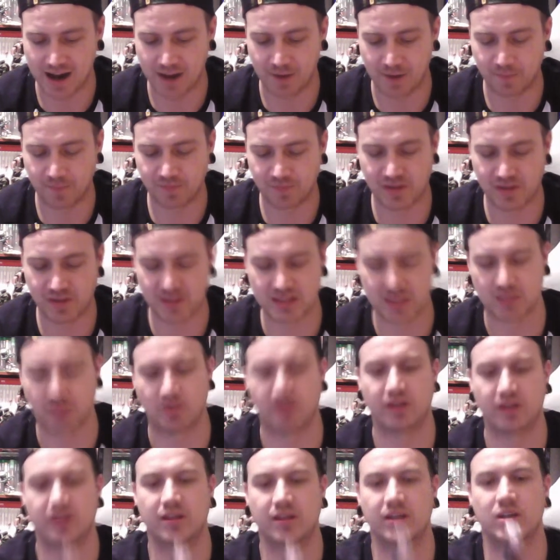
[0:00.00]
This is
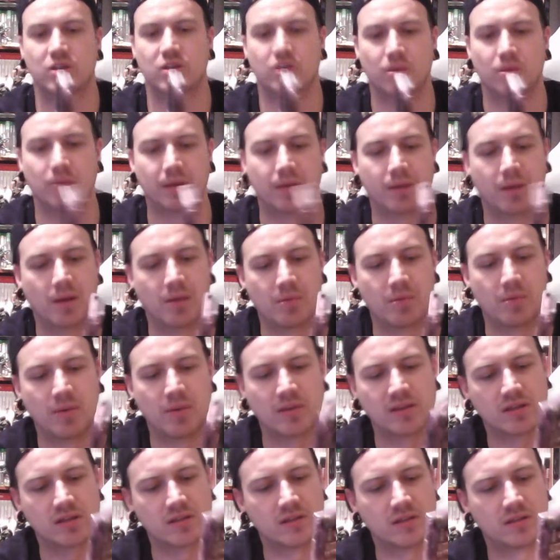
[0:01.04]
one of the Atomic Purple
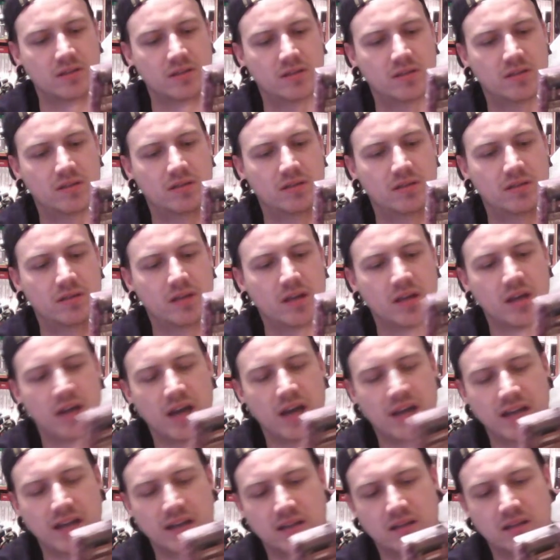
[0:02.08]
ones that
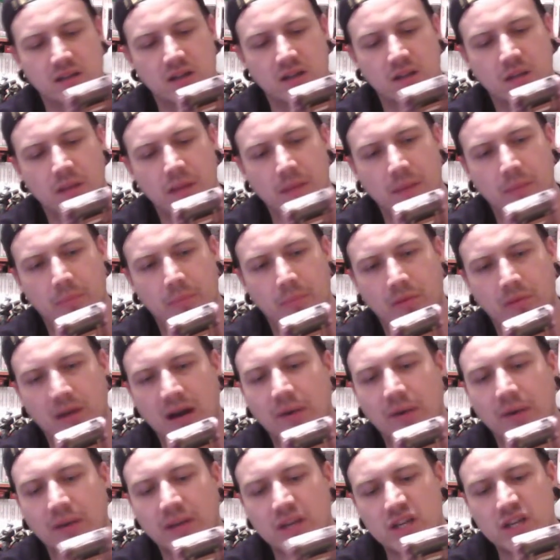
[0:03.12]
it does look a bit
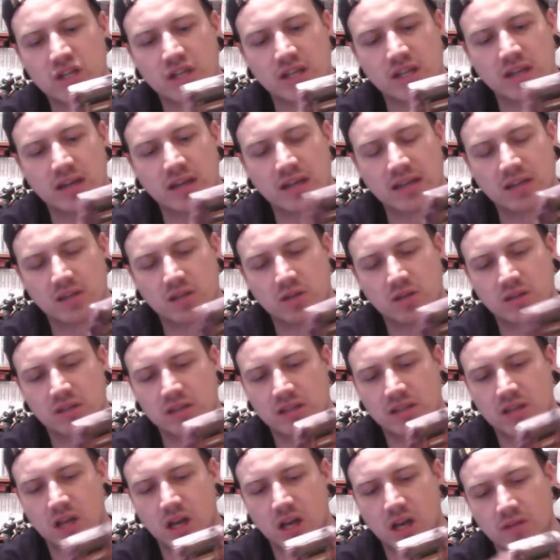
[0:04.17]
brownish. It has lost
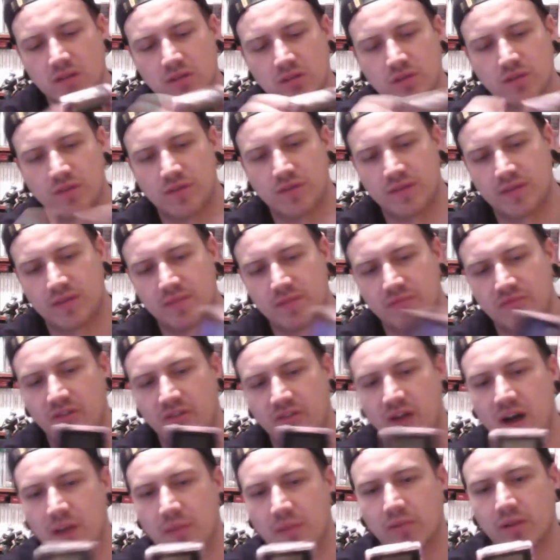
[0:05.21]
its colour. It's not very
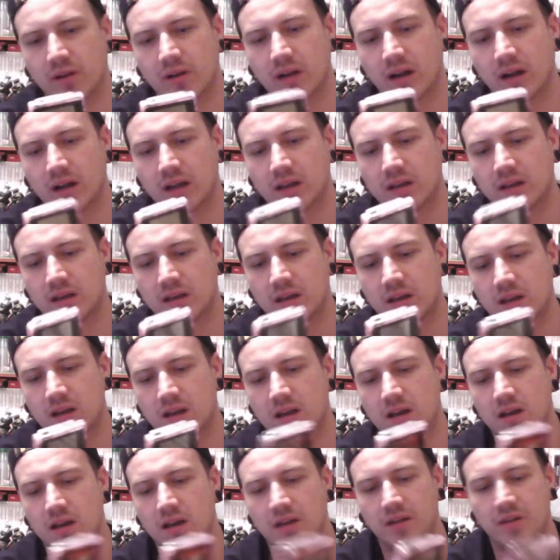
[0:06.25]
vibrant like
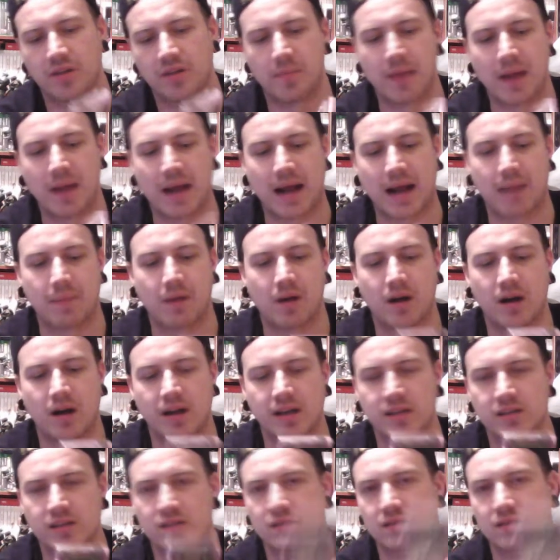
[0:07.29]
the back part
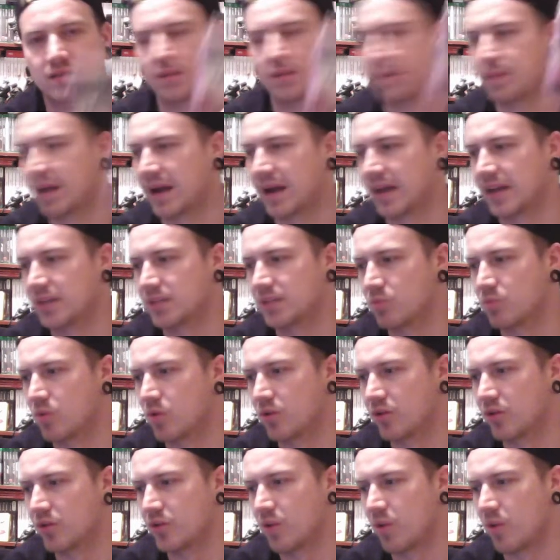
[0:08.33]
is. The back is
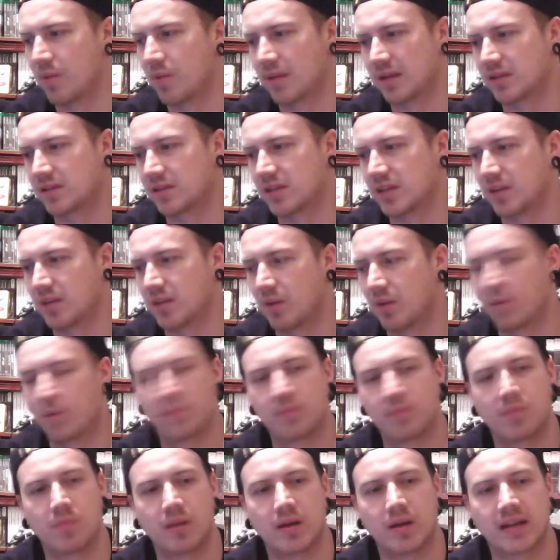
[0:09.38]
more, you won't be able to see it.
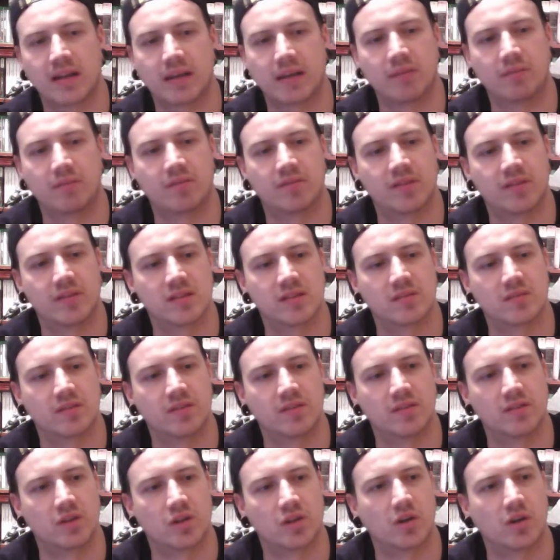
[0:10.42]
My camera for this isn't
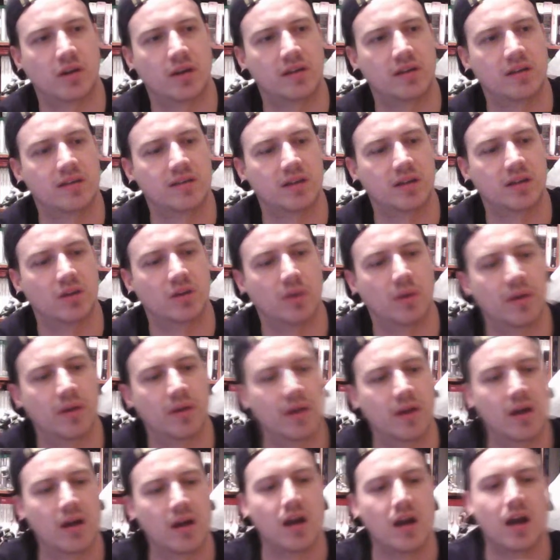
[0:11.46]
very good. I need to get a new one.
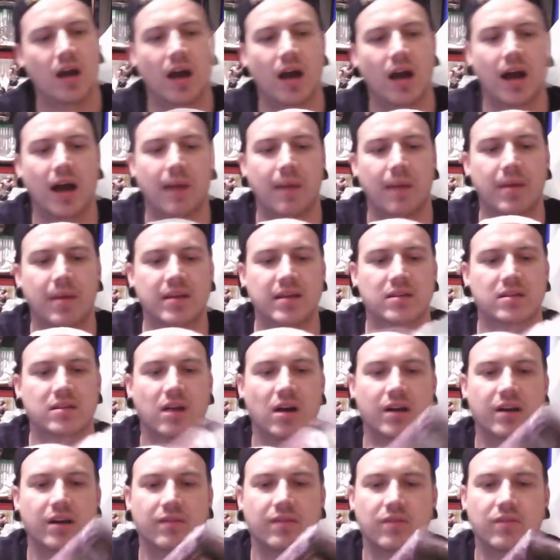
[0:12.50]
But it's
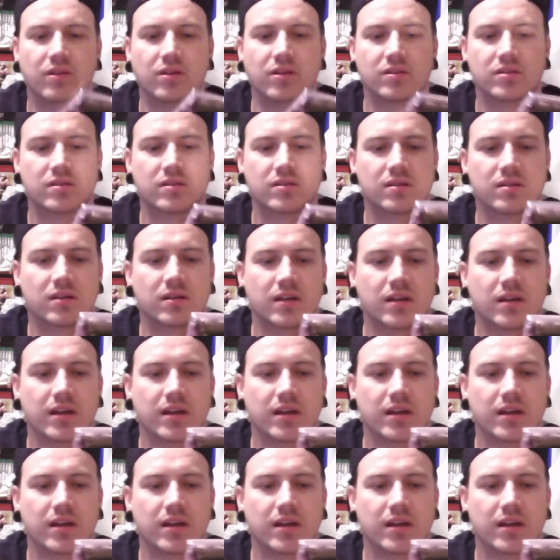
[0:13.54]
kind of lost.